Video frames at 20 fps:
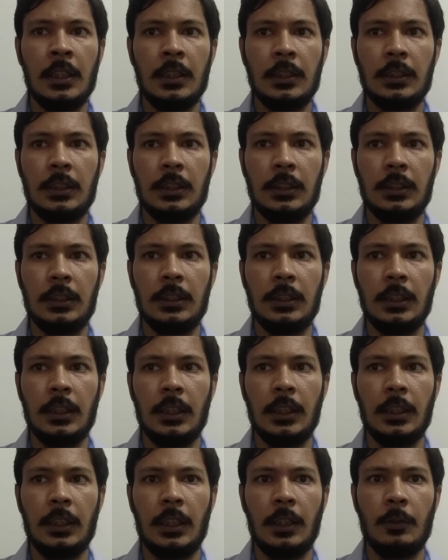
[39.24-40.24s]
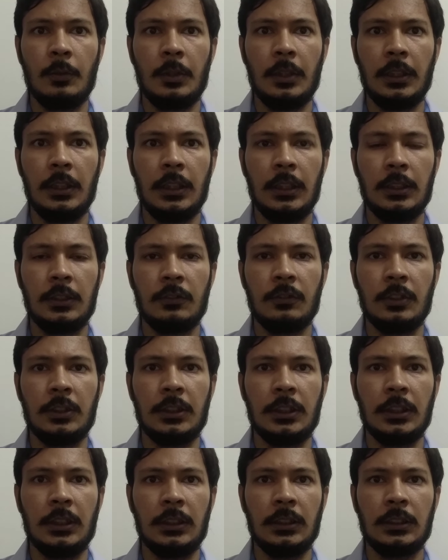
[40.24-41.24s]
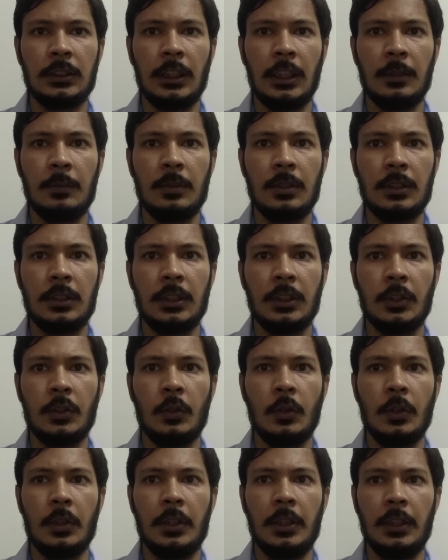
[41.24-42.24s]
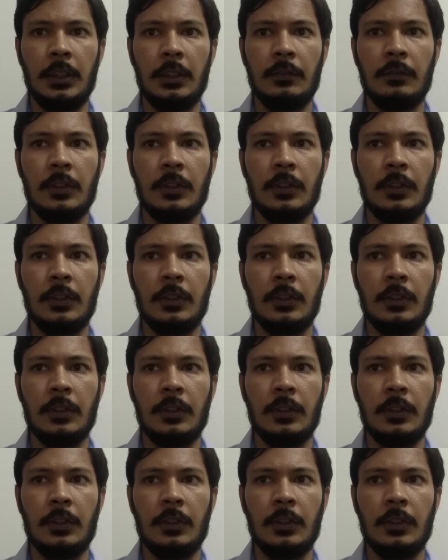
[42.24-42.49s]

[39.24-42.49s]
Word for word: CCNA routing and switching, cyber security,